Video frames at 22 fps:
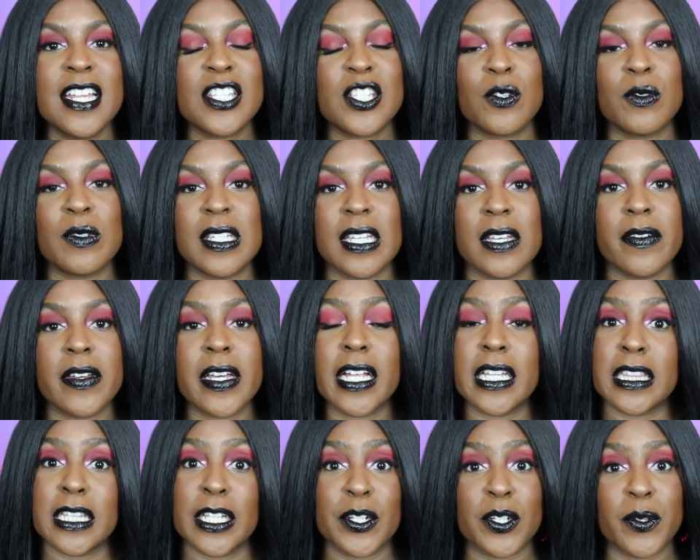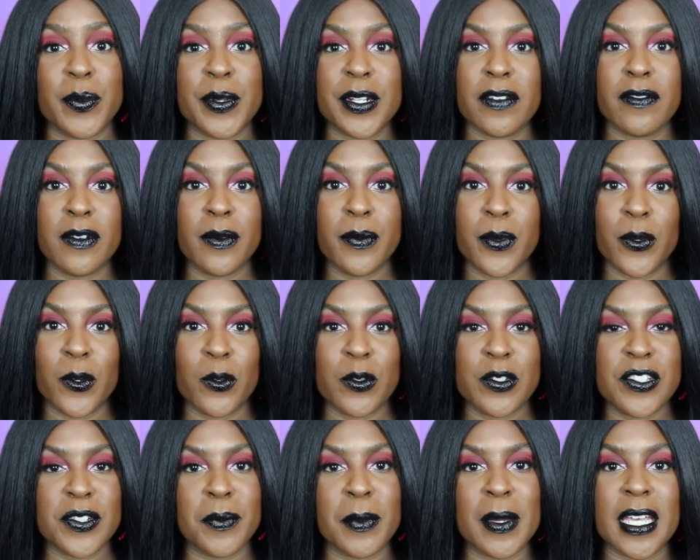to give it a little bit of a
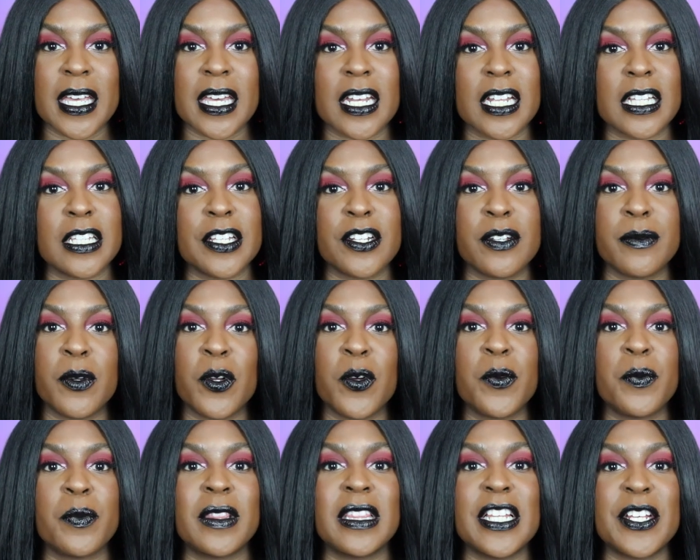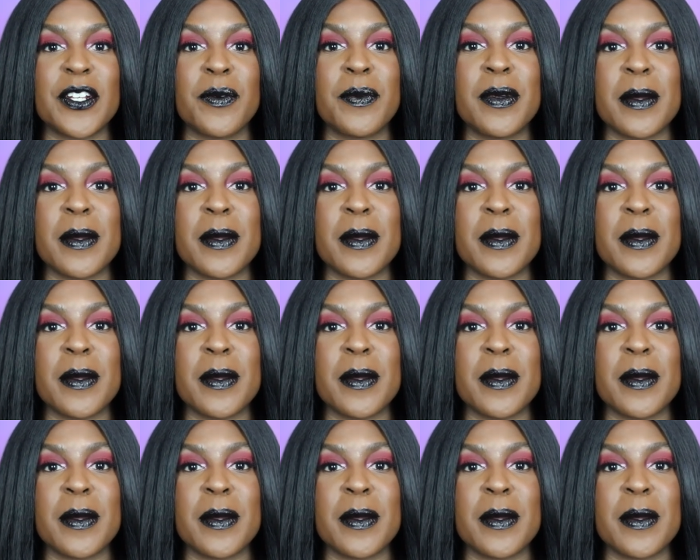boost, to make it a little